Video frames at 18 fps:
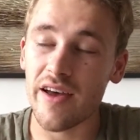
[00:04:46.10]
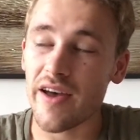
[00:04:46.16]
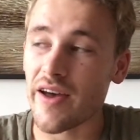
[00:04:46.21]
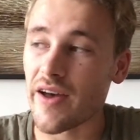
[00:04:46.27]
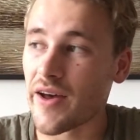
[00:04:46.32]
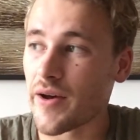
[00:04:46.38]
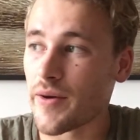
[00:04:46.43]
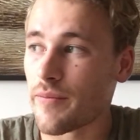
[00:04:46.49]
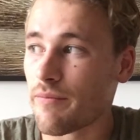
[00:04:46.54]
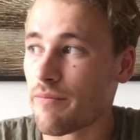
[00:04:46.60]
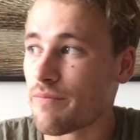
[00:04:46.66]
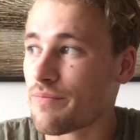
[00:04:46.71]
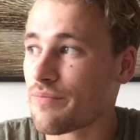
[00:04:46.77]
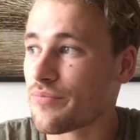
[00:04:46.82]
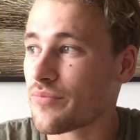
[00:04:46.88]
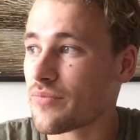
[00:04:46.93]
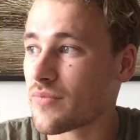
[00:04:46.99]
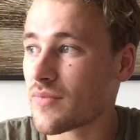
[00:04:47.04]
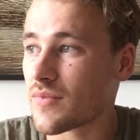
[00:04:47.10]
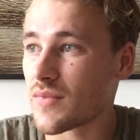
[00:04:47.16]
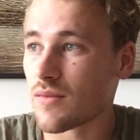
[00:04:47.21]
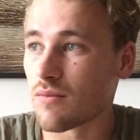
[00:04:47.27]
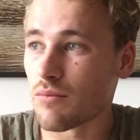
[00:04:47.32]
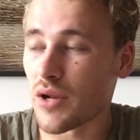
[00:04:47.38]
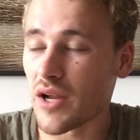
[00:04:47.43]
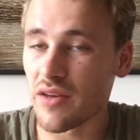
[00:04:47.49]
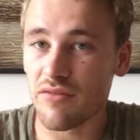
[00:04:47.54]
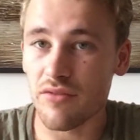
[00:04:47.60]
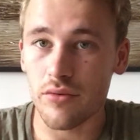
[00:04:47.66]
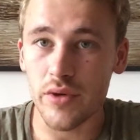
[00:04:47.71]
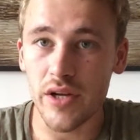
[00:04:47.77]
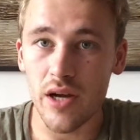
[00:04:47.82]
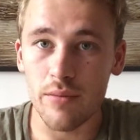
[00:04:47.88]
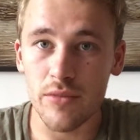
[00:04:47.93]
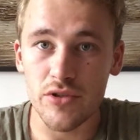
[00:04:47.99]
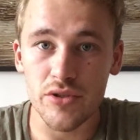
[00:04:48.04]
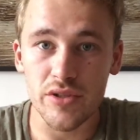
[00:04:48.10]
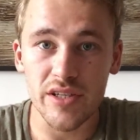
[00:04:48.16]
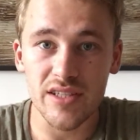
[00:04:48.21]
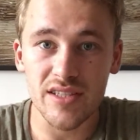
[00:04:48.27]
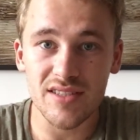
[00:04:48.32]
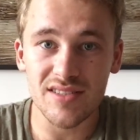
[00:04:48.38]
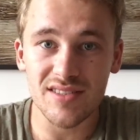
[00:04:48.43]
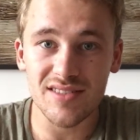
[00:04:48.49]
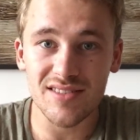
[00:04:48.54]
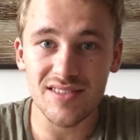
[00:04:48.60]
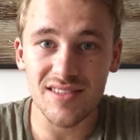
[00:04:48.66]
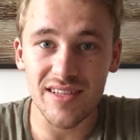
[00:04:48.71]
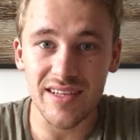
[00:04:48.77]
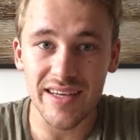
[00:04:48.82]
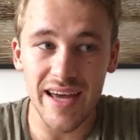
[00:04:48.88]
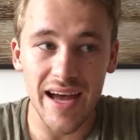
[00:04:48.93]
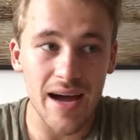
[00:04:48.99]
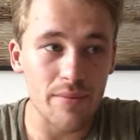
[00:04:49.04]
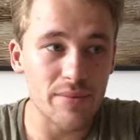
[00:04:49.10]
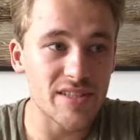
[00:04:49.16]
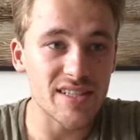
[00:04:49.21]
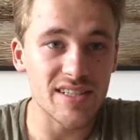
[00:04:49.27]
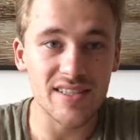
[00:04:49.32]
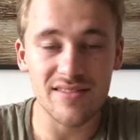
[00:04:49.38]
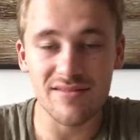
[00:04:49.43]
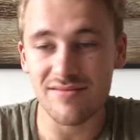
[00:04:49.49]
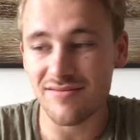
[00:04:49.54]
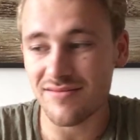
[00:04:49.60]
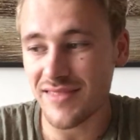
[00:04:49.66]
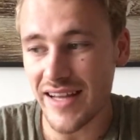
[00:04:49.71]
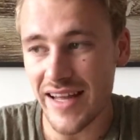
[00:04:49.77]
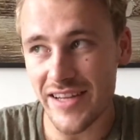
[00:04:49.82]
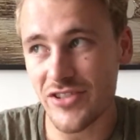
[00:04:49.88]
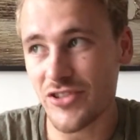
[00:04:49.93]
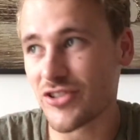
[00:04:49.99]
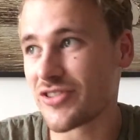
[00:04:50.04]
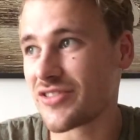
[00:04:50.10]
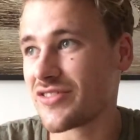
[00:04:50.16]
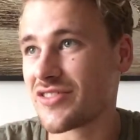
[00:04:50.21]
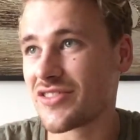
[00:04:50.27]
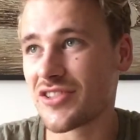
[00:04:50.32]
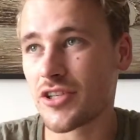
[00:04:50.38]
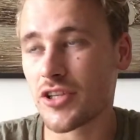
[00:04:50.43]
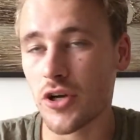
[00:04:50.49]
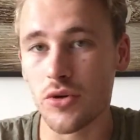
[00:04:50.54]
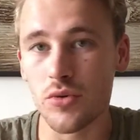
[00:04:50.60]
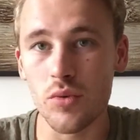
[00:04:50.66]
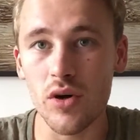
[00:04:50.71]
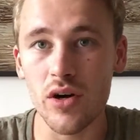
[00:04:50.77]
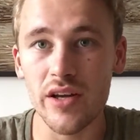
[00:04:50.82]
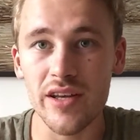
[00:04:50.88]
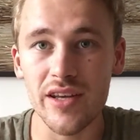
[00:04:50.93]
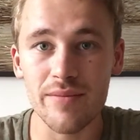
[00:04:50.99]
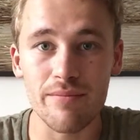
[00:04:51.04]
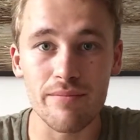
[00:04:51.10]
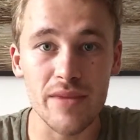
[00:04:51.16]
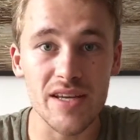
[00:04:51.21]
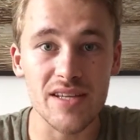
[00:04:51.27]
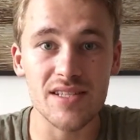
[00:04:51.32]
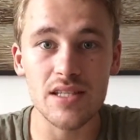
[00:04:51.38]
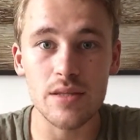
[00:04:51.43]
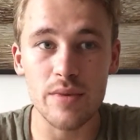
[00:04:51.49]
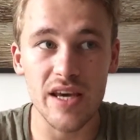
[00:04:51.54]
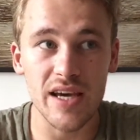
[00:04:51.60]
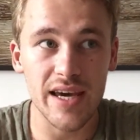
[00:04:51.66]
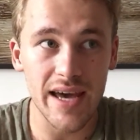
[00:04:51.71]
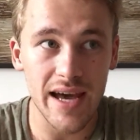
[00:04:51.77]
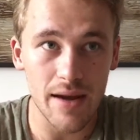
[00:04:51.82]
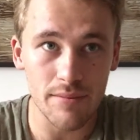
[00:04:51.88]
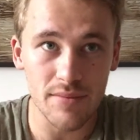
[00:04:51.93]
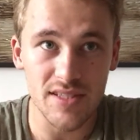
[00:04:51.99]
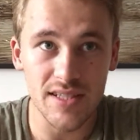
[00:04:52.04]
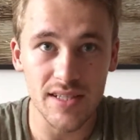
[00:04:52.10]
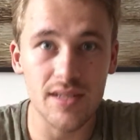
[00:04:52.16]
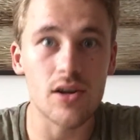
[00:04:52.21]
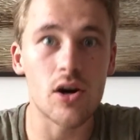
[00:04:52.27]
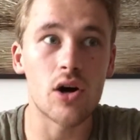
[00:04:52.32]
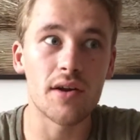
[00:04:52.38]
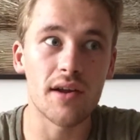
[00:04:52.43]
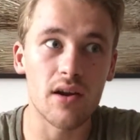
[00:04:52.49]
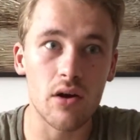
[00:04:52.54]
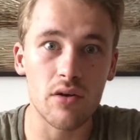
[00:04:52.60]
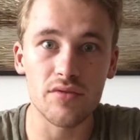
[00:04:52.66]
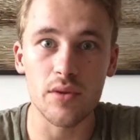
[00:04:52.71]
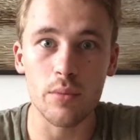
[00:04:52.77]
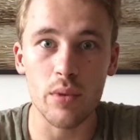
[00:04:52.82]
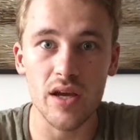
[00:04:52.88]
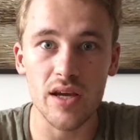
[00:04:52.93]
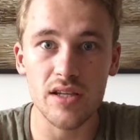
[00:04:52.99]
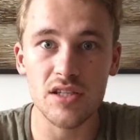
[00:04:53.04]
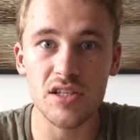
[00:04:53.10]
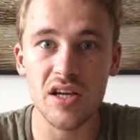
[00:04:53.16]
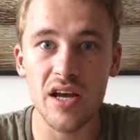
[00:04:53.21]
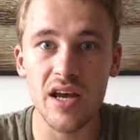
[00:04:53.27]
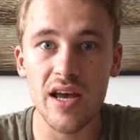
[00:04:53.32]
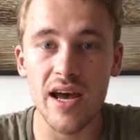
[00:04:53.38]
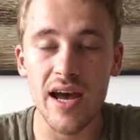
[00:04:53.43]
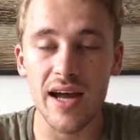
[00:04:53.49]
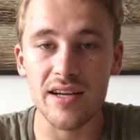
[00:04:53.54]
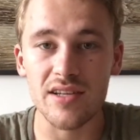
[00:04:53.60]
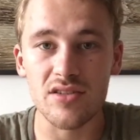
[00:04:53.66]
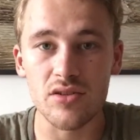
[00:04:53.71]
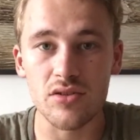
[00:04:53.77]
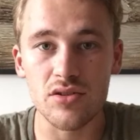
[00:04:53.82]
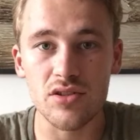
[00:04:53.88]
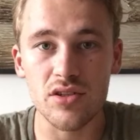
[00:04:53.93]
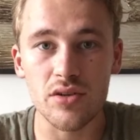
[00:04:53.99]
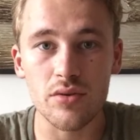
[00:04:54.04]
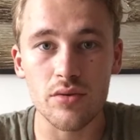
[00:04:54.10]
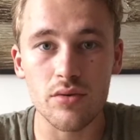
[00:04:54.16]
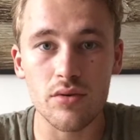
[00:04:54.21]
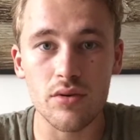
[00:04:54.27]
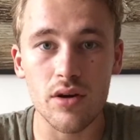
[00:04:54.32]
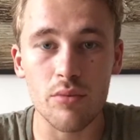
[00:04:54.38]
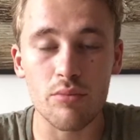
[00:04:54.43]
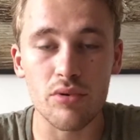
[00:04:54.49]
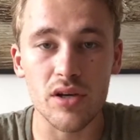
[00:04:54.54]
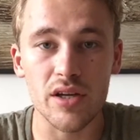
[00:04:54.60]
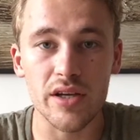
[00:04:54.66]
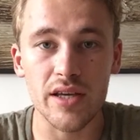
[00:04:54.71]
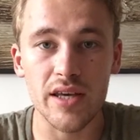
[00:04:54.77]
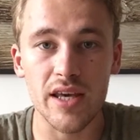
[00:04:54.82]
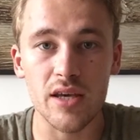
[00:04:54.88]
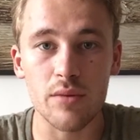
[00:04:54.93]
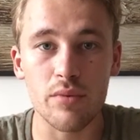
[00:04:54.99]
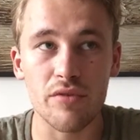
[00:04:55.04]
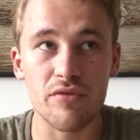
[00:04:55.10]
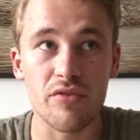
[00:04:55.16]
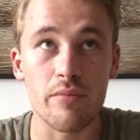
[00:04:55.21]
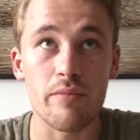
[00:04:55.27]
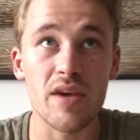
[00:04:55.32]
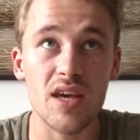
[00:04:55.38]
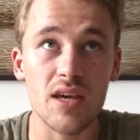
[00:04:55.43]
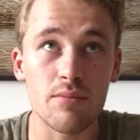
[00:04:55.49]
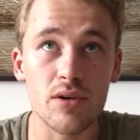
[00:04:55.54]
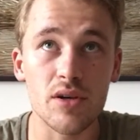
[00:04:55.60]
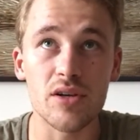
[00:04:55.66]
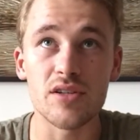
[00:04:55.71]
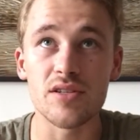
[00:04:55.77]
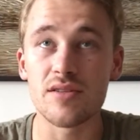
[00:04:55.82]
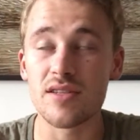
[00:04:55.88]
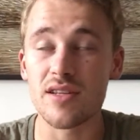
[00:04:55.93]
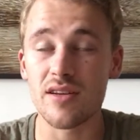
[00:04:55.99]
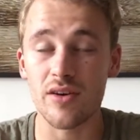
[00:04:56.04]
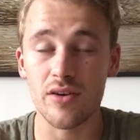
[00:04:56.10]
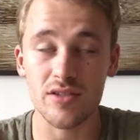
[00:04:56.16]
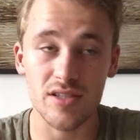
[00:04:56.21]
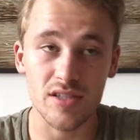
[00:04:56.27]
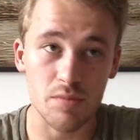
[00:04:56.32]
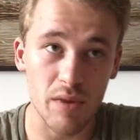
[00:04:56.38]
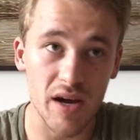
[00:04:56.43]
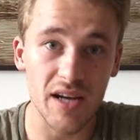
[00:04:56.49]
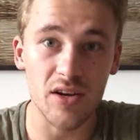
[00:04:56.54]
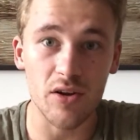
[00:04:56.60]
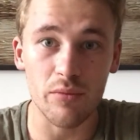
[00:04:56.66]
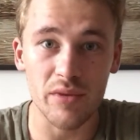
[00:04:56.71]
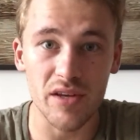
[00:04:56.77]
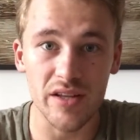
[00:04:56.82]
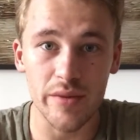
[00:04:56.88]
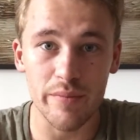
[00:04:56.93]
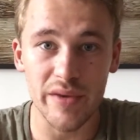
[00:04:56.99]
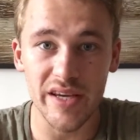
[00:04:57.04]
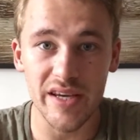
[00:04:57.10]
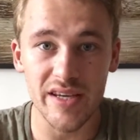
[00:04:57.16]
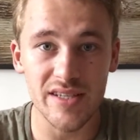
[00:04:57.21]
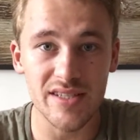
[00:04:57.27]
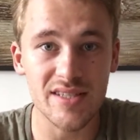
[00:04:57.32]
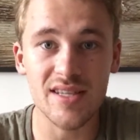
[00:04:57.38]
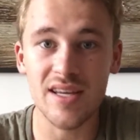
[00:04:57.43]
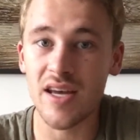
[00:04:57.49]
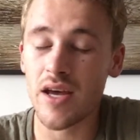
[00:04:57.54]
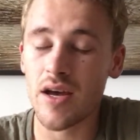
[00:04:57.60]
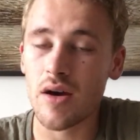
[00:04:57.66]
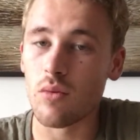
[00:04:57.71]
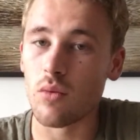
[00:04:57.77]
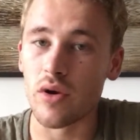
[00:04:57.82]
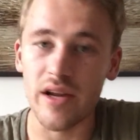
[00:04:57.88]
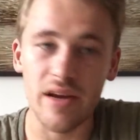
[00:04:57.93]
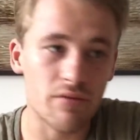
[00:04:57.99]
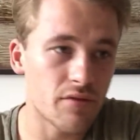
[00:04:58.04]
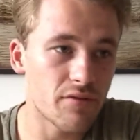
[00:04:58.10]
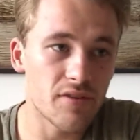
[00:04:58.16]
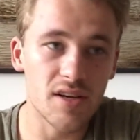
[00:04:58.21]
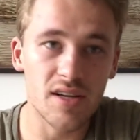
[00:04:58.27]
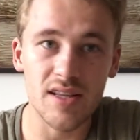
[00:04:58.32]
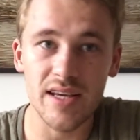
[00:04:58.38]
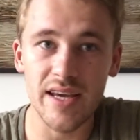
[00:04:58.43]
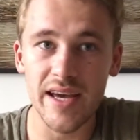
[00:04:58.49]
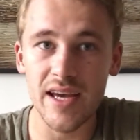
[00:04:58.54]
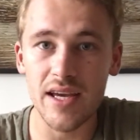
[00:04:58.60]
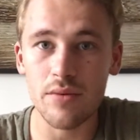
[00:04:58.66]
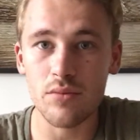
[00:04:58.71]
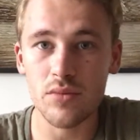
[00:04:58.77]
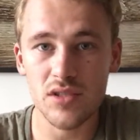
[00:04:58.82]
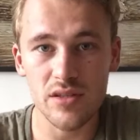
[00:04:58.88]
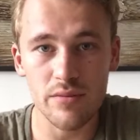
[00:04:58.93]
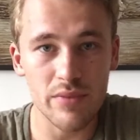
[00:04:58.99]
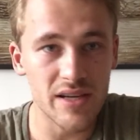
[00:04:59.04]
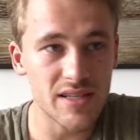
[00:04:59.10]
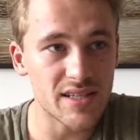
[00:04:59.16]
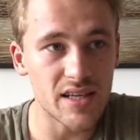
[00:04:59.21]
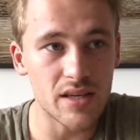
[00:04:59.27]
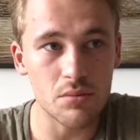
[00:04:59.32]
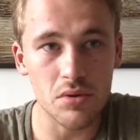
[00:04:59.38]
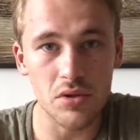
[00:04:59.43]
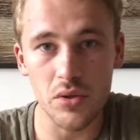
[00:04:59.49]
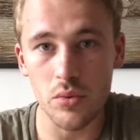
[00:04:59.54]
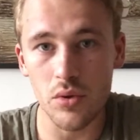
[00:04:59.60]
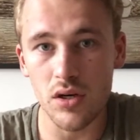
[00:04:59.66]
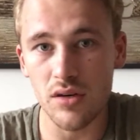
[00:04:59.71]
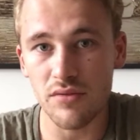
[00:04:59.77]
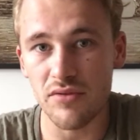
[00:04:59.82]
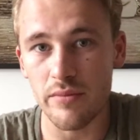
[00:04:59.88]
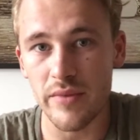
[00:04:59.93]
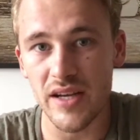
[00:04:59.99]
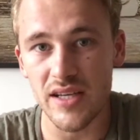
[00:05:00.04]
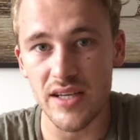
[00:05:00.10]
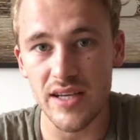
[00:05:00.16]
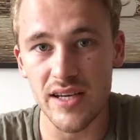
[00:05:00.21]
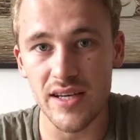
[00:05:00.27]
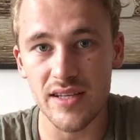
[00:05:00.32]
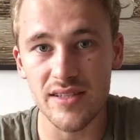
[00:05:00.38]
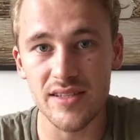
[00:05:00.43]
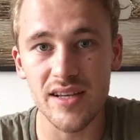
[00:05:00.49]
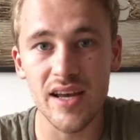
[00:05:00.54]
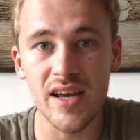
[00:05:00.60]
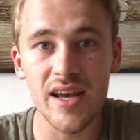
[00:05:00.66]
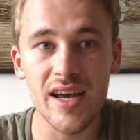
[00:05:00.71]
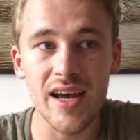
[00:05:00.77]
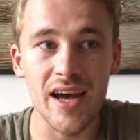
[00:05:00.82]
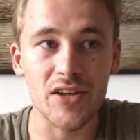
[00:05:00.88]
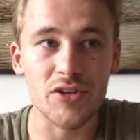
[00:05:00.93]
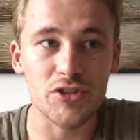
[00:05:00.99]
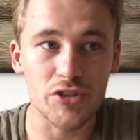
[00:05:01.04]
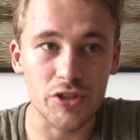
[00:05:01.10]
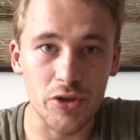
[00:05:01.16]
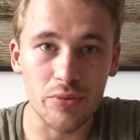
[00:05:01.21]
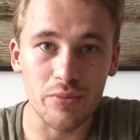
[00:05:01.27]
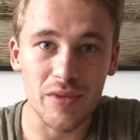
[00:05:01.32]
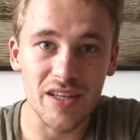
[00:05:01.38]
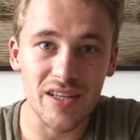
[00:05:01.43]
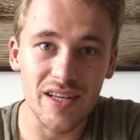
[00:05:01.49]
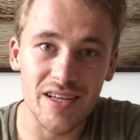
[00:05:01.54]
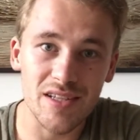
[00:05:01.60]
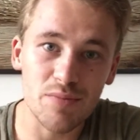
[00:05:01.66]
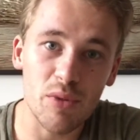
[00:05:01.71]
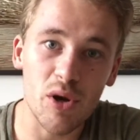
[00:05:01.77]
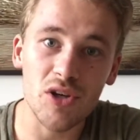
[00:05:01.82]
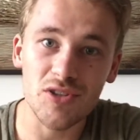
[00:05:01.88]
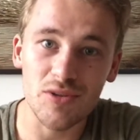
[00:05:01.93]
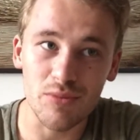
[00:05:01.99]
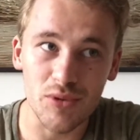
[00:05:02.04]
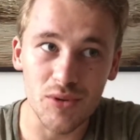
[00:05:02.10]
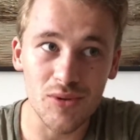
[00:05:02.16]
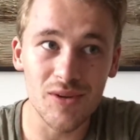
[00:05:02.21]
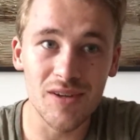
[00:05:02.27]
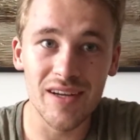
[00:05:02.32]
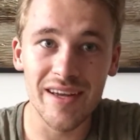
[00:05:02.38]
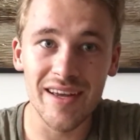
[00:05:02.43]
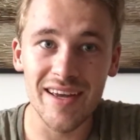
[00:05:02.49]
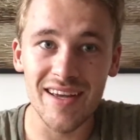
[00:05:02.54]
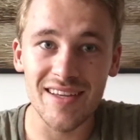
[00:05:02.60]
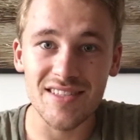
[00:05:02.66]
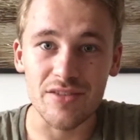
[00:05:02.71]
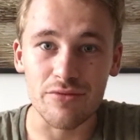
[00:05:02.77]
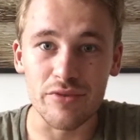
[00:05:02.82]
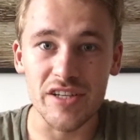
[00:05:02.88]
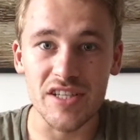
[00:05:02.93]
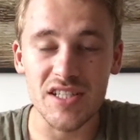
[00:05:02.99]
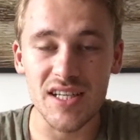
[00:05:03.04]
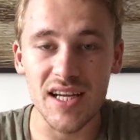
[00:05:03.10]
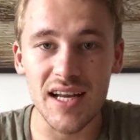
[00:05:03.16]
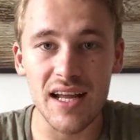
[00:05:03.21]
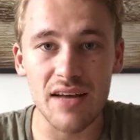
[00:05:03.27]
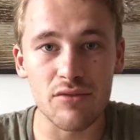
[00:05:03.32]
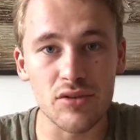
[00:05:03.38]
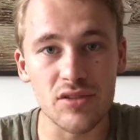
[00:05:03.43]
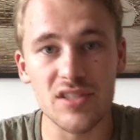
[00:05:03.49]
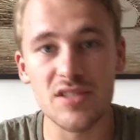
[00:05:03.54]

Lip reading: Playing for Real Madrid, captain, legend, showed what it means to be a captain on and off the pitch, and is also a brilliant keeper for me because despite not being the biggest, won everything in the game, was the best keeper in the world for many years, and showed me that it's possible to reach that level